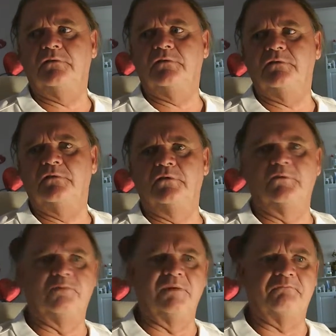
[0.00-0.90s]

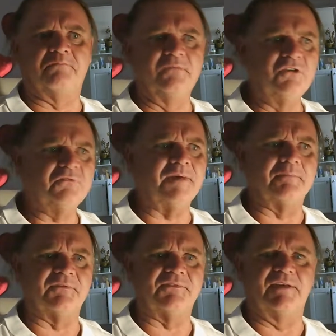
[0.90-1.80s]
The
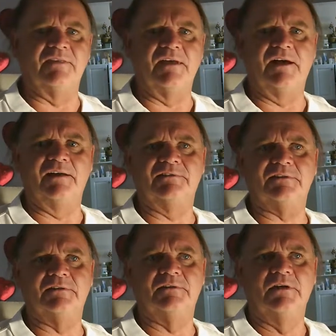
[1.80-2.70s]
newspaper said that.
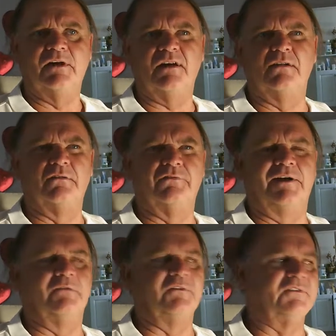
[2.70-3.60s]
I don't know if
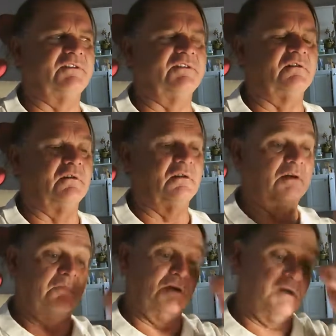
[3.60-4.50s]
that one says it or
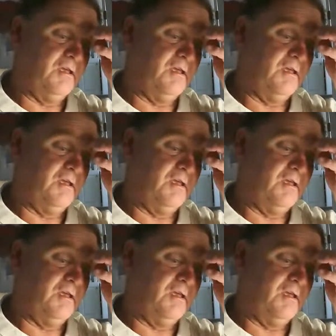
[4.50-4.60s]
not, but